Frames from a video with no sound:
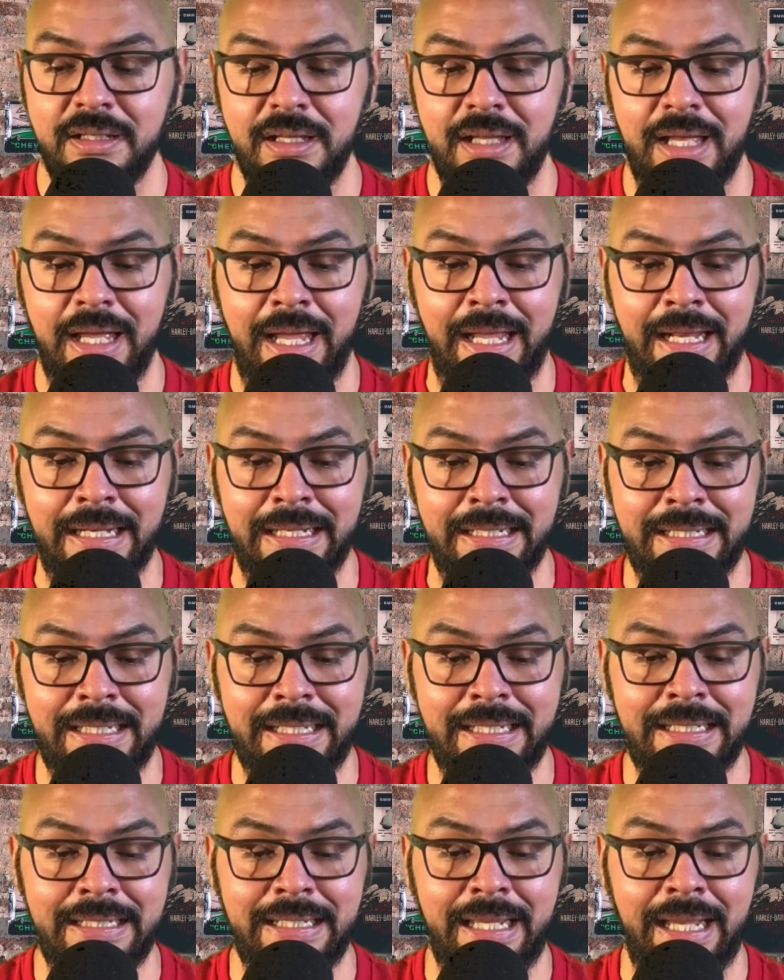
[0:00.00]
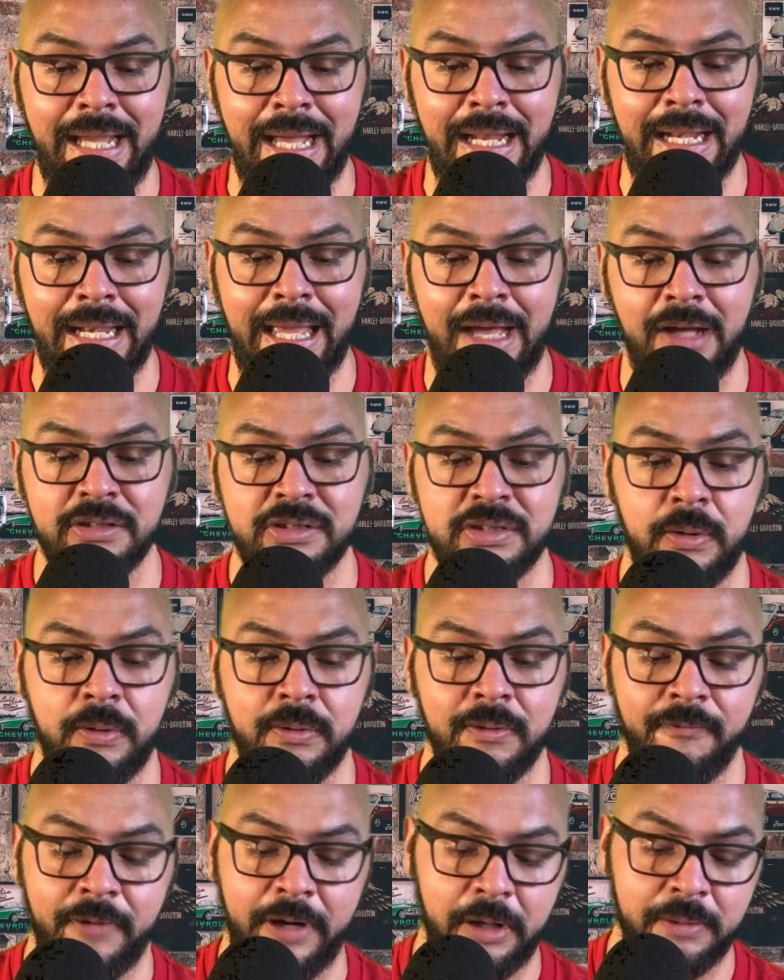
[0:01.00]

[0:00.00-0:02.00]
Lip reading: and legally allowed to own a firearm.